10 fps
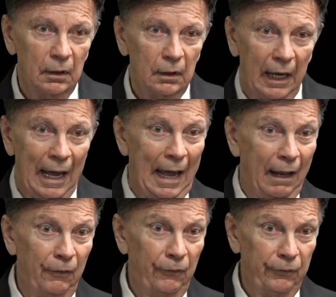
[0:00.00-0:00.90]

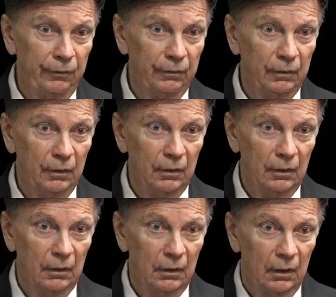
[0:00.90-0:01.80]
And
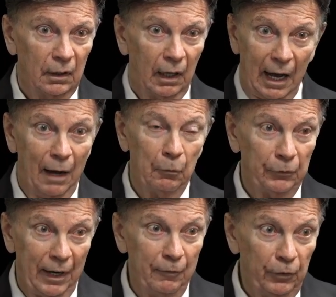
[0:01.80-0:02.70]
I will
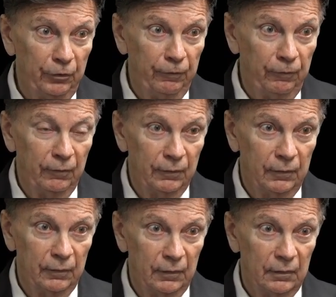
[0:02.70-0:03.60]
never.
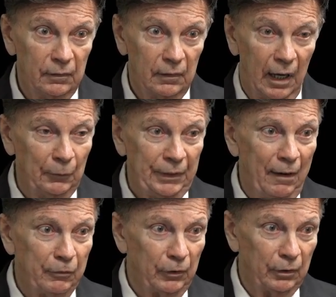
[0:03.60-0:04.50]
I will
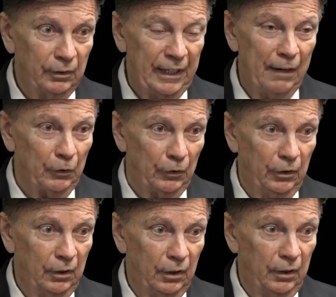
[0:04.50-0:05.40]
never, never.
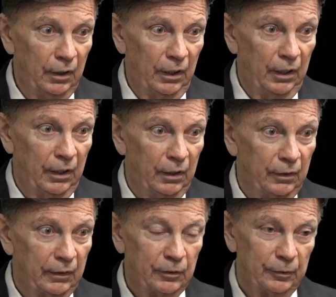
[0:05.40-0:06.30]

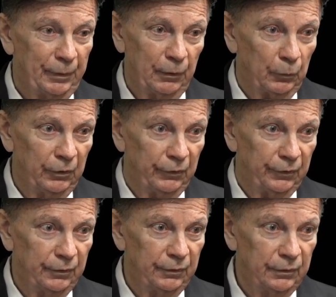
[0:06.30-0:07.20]
That's a big word.
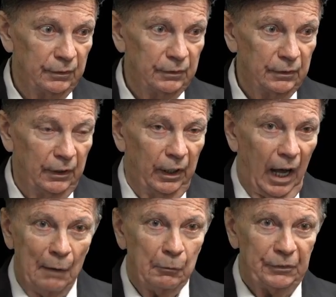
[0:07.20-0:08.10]

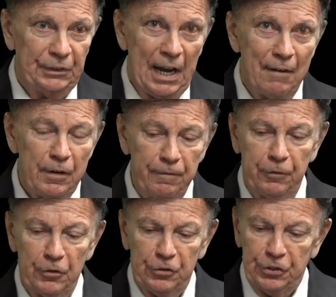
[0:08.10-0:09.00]
I will never
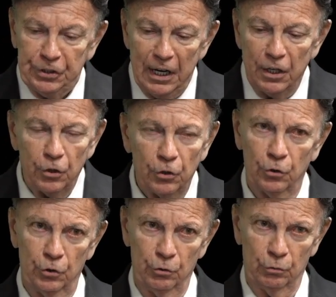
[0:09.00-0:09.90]
forsake
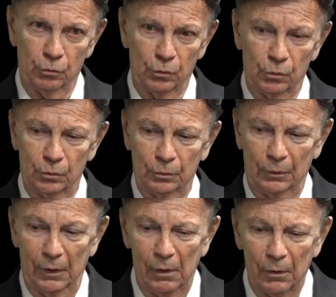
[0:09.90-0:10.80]
you.
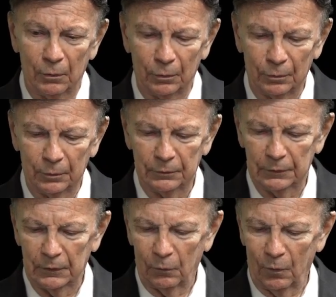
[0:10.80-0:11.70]
Whoa.
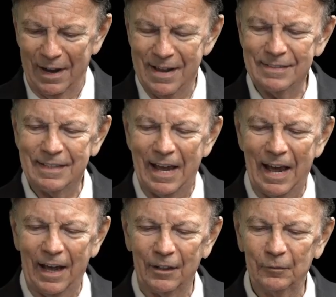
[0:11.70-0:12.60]
Why is that?